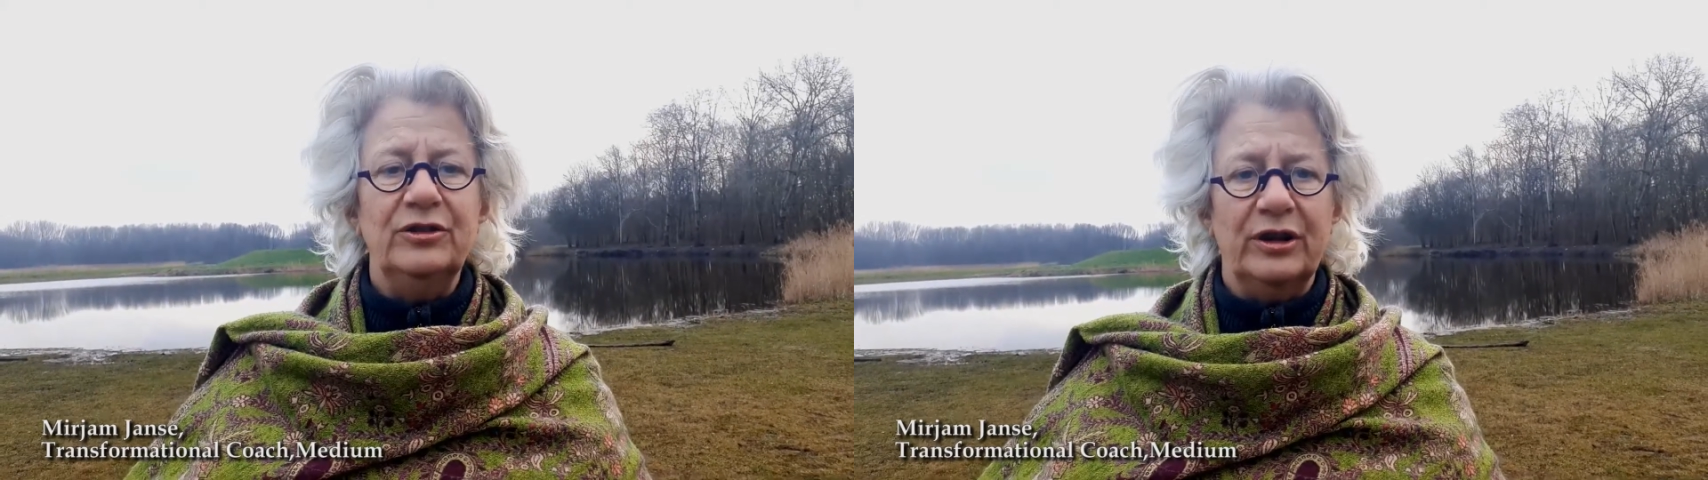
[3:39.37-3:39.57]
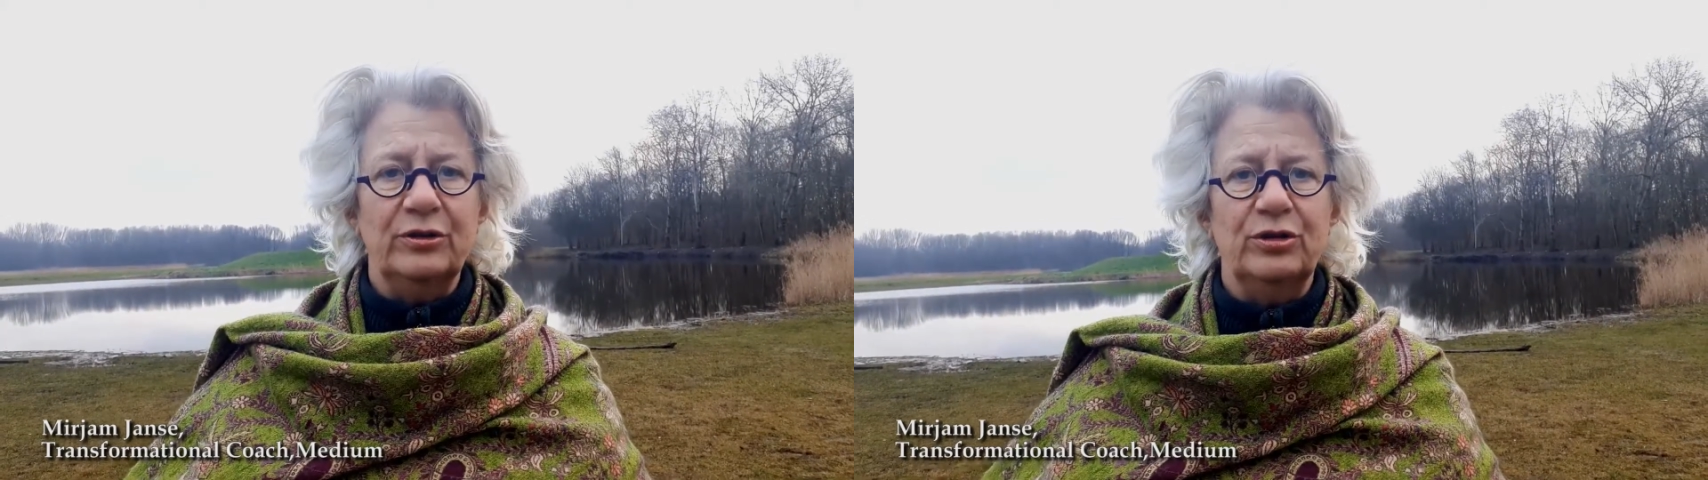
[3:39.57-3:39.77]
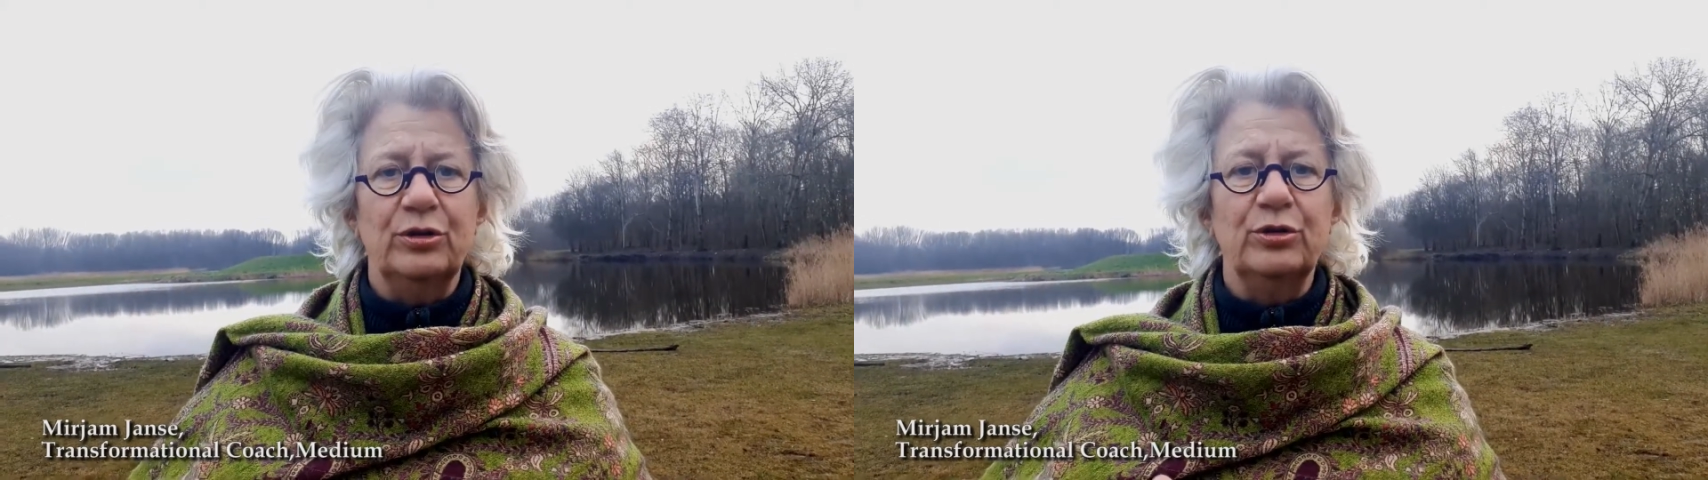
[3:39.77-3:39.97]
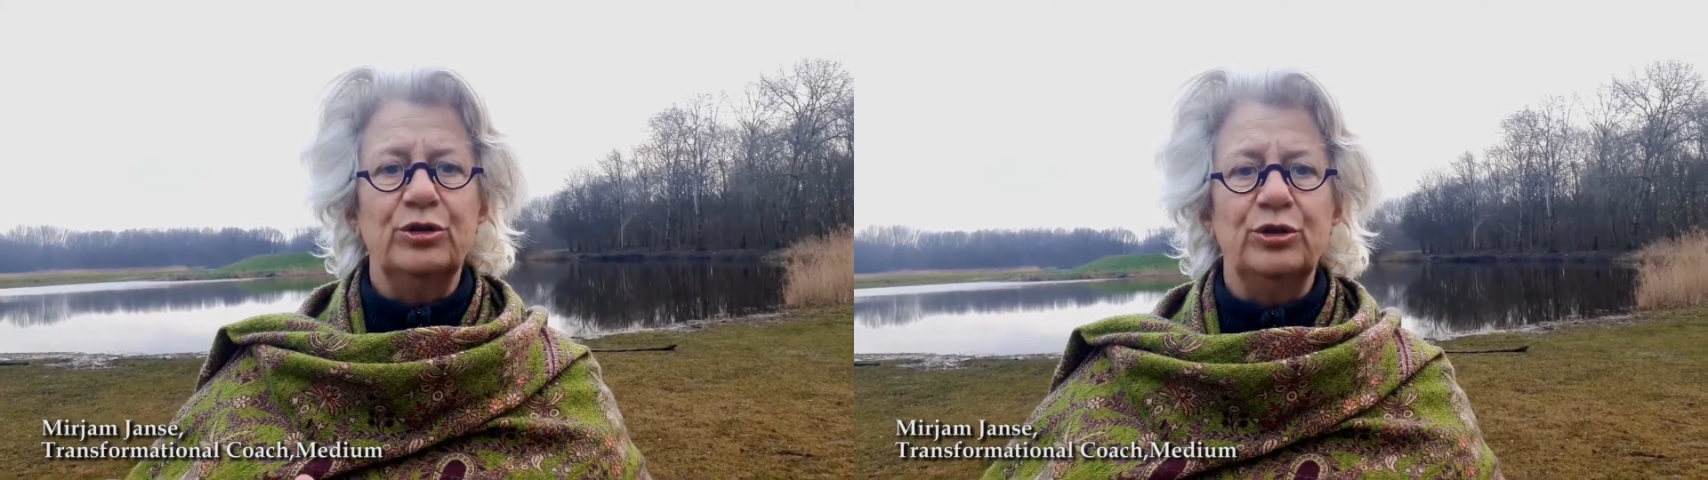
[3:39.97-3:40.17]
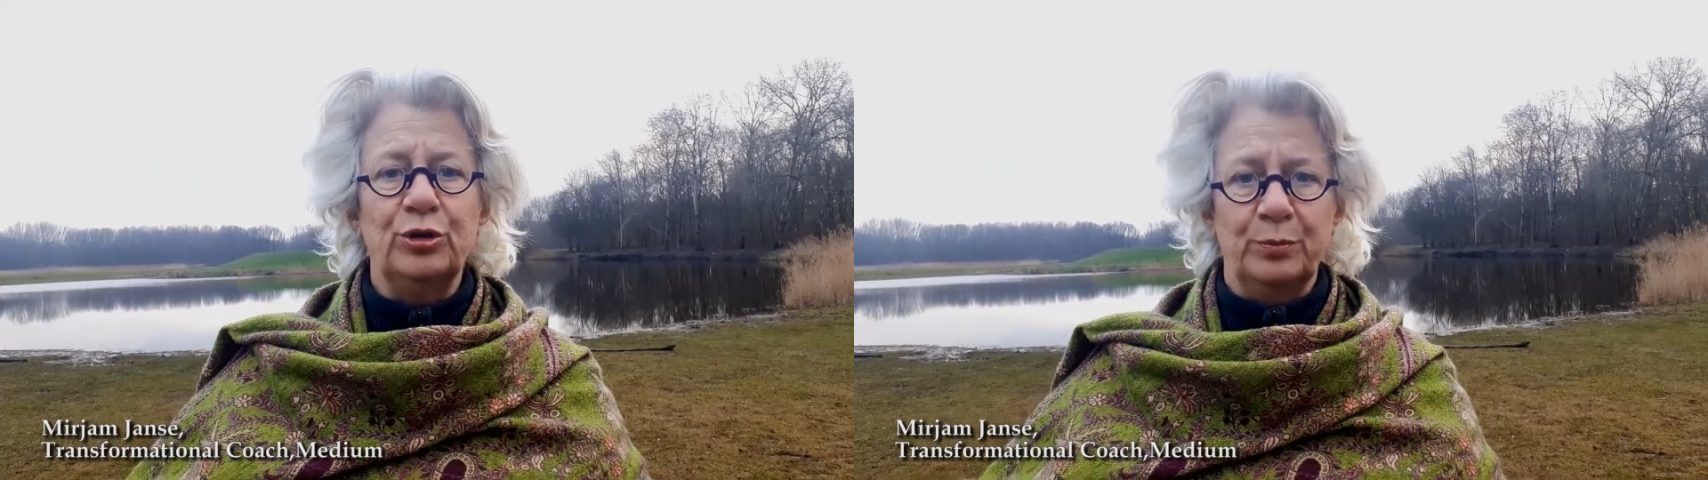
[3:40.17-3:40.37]
tells you
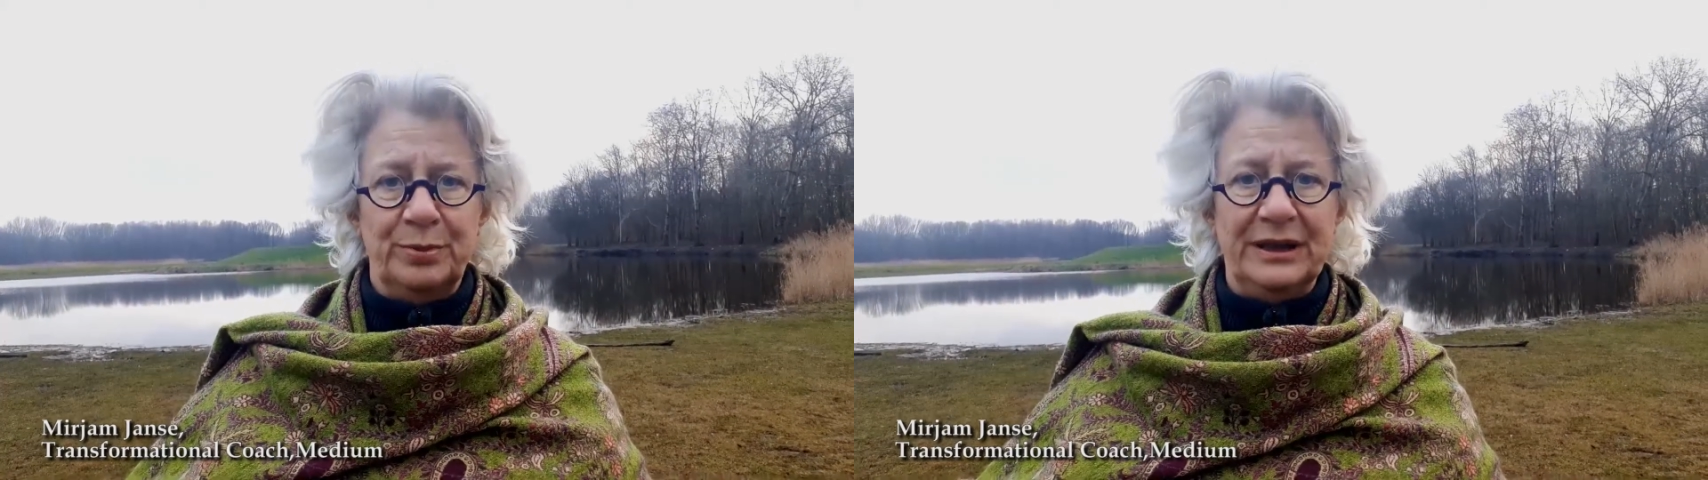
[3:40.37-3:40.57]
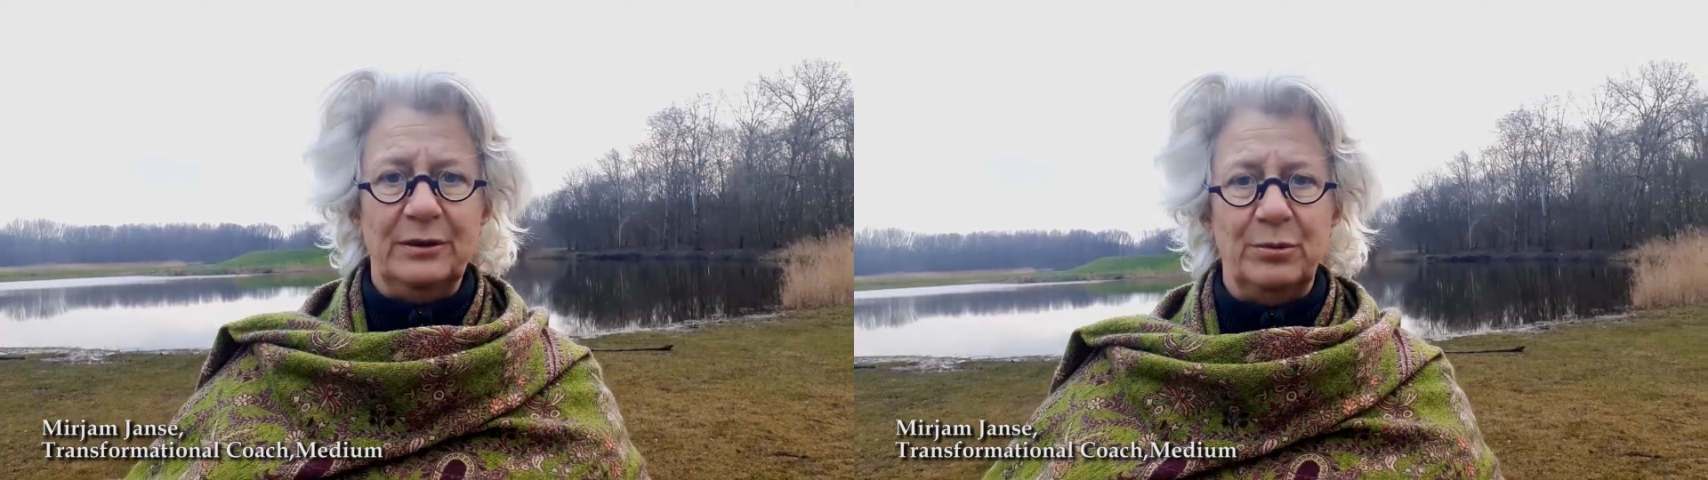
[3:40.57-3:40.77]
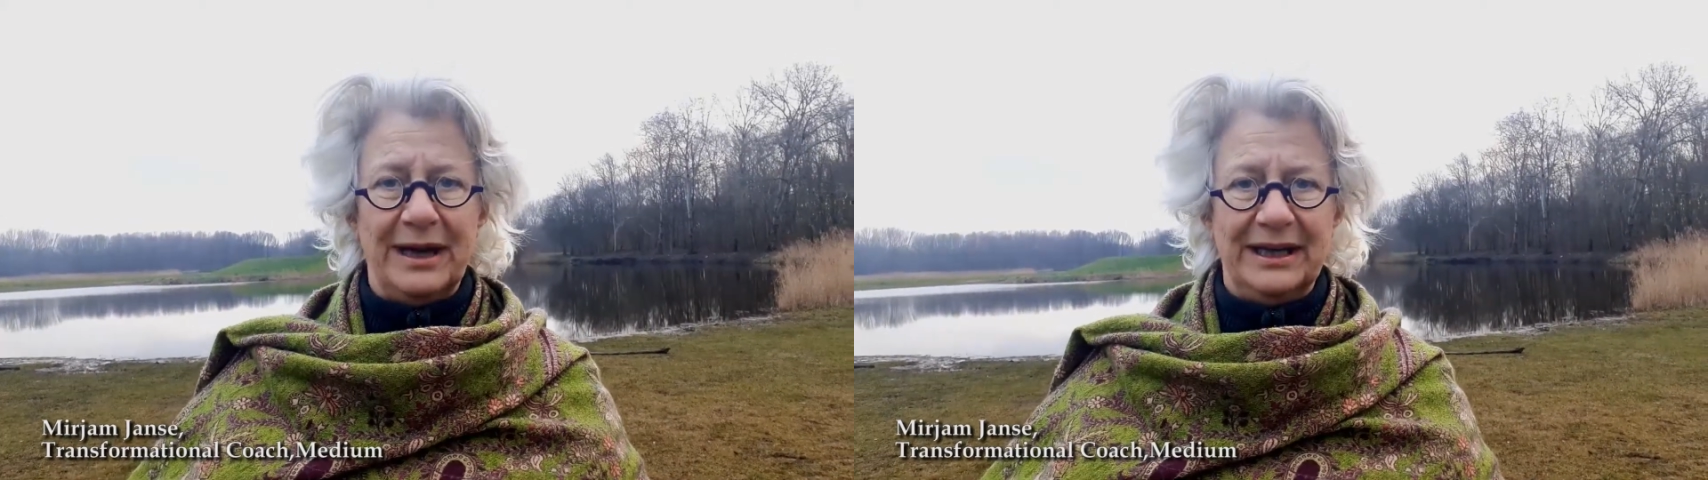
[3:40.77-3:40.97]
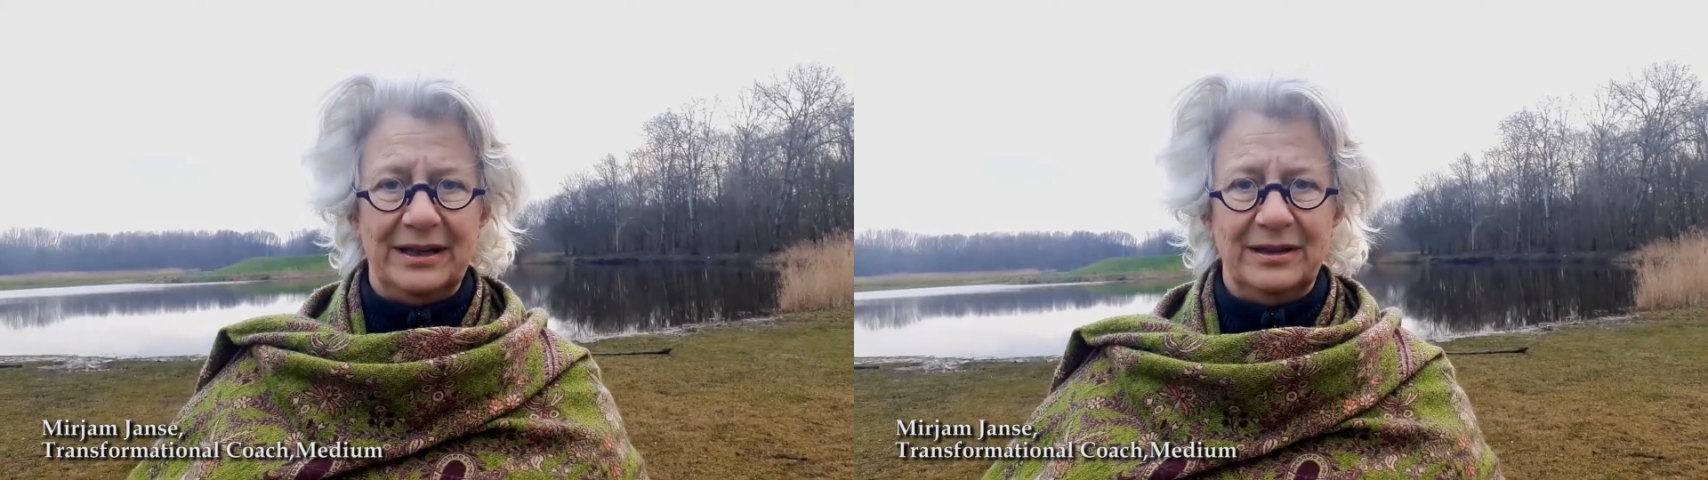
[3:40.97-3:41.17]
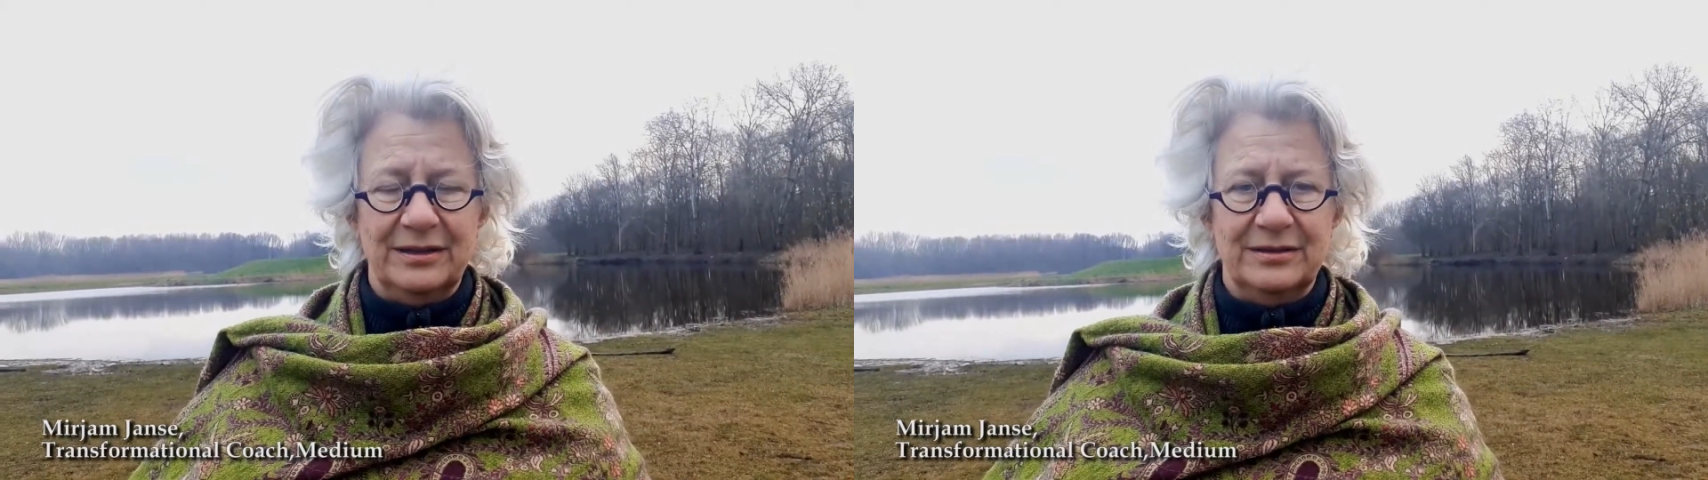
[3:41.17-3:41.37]
to be awake.